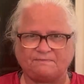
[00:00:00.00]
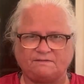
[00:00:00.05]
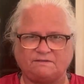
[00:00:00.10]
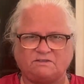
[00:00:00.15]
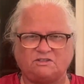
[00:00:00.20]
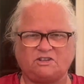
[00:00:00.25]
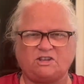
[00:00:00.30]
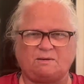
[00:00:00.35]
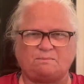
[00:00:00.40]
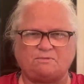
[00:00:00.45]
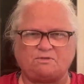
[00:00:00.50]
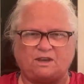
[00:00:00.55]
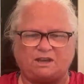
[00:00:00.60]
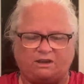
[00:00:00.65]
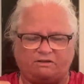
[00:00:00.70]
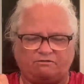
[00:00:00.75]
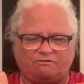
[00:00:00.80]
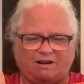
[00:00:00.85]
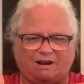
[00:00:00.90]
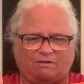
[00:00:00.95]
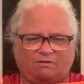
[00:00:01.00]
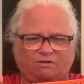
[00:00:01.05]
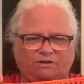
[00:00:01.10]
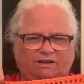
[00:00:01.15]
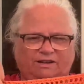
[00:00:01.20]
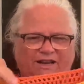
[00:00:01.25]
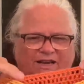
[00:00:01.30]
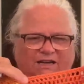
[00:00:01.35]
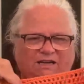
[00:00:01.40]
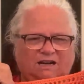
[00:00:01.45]
something around the
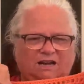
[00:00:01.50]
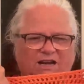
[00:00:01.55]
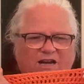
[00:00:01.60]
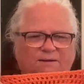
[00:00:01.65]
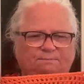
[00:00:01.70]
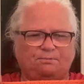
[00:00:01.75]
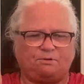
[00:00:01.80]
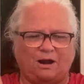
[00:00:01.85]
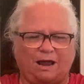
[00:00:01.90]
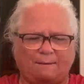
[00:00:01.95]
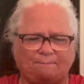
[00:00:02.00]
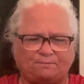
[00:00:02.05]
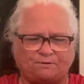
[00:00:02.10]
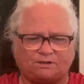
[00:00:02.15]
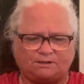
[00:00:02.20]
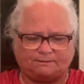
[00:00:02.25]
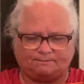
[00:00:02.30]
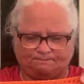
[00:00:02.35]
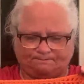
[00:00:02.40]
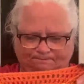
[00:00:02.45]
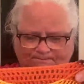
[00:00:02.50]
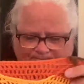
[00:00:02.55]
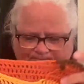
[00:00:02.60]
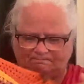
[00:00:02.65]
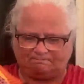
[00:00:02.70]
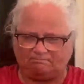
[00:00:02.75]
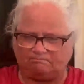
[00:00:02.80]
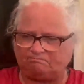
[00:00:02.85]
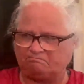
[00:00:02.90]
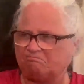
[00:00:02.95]
neckline, perhaps.
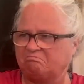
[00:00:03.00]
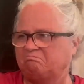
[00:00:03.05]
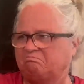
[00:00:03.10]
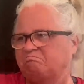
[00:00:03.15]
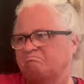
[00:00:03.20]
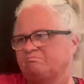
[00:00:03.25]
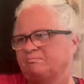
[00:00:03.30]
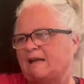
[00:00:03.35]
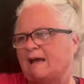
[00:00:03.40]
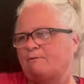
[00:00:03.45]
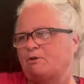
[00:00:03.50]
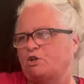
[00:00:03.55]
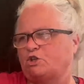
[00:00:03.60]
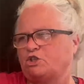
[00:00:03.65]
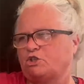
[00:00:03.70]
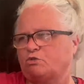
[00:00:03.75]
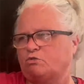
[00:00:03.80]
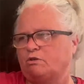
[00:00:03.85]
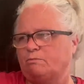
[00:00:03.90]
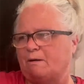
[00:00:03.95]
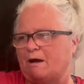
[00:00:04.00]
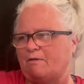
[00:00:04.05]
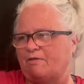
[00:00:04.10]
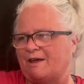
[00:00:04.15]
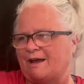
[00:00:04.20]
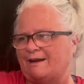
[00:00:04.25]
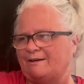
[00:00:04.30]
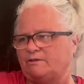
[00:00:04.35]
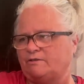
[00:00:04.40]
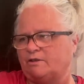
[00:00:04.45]
I'm not sure about
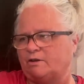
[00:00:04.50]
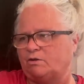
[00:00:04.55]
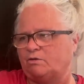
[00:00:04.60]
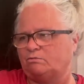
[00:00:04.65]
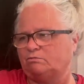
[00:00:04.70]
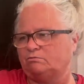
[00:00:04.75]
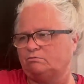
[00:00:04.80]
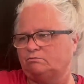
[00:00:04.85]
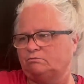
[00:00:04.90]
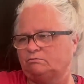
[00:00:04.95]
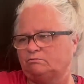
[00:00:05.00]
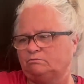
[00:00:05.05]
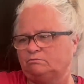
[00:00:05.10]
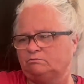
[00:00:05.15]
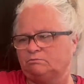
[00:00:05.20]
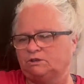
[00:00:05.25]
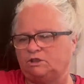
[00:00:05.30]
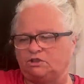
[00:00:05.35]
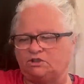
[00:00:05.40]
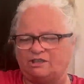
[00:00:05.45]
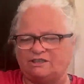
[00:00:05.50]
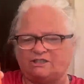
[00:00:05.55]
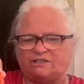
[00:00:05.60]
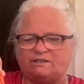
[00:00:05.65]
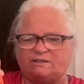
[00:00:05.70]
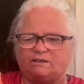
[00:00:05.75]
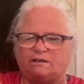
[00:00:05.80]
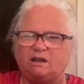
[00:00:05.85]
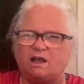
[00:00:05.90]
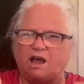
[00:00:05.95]
that though, because it's
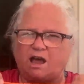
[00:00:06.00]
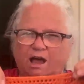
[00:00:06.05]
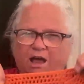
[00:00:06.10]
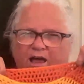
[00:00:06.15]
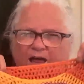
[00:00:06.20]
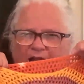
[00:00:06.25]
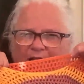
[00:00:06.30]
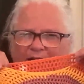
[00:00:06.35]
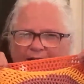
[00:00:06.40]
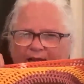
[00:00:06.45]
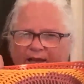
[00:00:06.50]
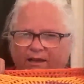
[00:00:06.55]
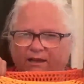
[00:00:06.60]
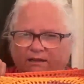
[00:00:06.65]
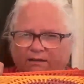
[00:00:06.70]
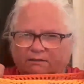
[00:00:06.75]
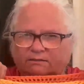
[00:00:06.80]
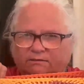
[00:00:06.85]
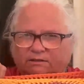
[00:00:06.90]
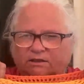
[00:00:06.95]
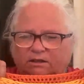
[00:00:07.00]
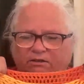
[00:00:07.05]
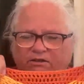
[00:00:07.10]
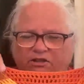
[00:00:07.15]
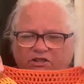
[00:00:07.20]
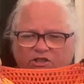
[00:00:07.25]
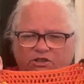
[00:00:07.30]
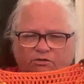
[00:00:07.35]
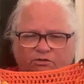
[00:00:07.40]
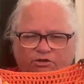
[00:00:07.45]
a little on the
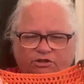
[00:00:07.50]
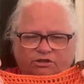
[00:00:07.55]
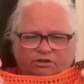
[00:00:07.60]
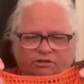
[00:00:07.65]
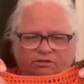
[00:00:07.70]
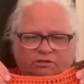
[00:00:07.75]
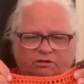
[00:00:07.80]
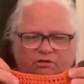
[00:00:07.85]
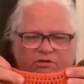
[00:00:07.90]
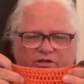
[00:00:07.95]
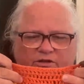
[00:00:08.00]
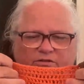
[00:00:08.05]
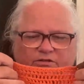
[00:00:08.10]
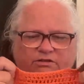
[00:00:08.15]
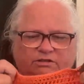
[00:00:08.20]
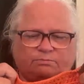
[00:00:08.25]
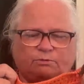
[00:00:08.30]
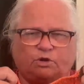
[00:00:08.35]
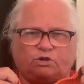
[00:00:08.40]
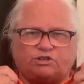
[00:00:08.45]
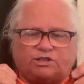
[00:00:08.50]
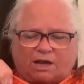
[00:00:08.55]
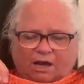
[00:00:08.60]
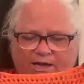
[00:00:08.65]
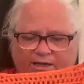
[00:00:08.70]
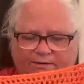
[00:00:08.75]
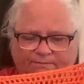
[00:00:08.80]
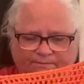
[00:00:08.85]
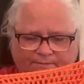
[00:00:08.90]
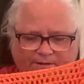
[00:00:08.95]
short or small
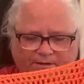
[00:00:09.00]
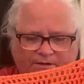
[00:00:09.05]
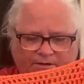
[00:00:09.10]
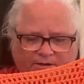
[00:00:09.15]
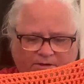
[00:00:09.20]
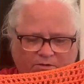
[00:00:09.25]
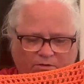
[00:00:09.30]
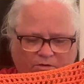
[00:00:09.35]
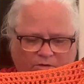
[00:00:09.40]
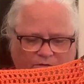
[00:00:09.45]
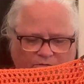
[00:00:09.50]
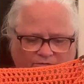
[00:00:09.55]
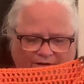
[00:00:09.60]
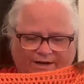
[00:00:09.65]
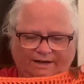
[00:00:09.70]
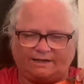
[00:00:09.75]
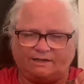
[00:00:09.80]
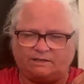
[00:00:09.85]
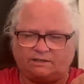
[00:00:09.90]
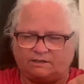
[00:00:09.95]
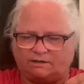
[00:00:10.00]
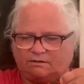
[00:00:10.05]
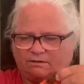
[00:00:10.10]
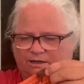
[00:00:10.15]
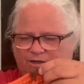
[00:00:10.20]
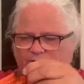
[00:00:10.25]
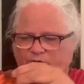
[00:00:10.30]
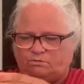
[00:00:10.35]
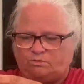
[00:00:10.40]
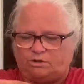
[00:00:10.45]
side already. So I
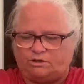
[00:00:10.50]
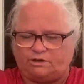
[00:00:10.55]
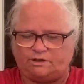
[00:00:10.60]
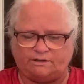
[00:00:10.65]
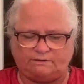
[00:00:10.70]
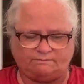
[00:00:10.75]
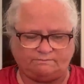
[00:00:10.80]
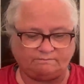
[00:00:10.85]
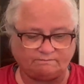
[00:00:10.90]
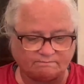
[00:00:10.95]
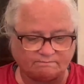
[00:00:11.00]
don't wanna.